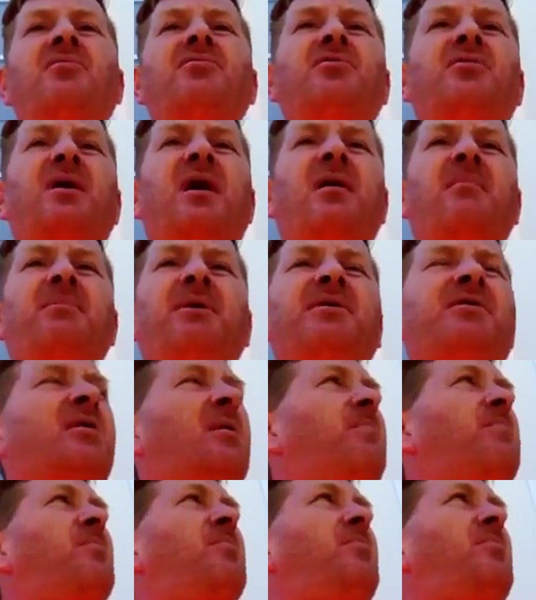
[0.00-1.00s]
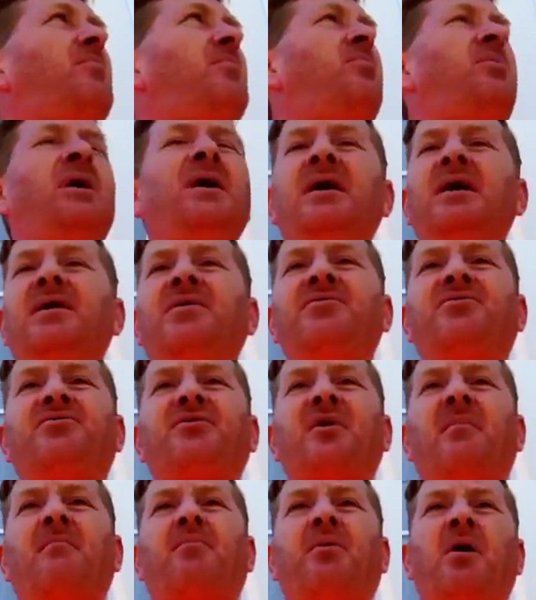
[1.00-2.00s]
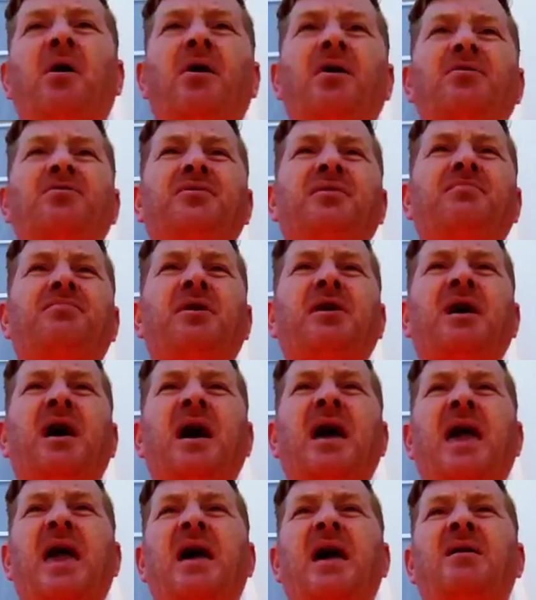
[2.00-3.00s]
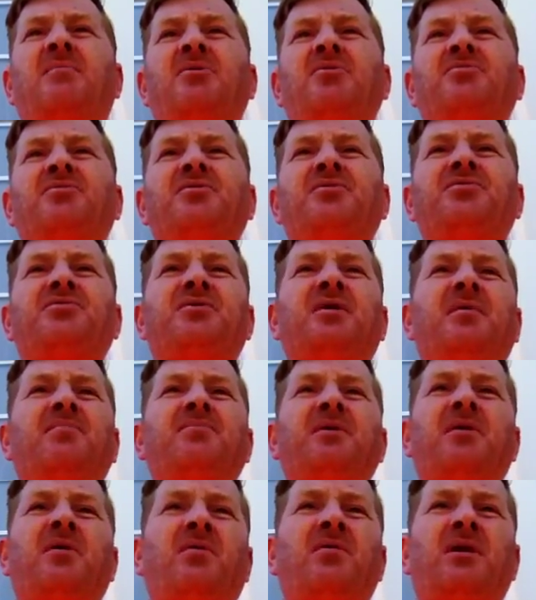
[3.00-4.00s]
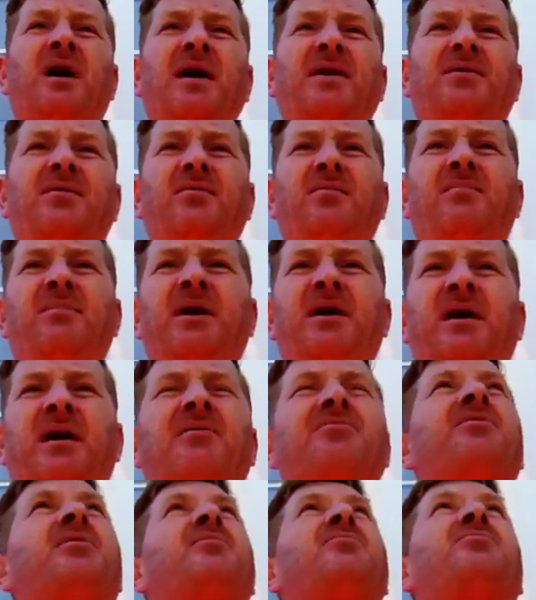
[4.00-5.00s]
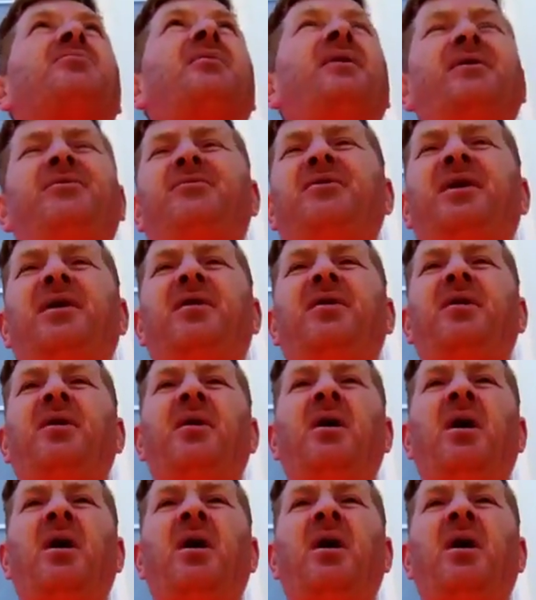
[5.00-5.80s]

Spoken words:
You got to be careful in some parks. If they got animals and stuff, they don't like you being out there twisting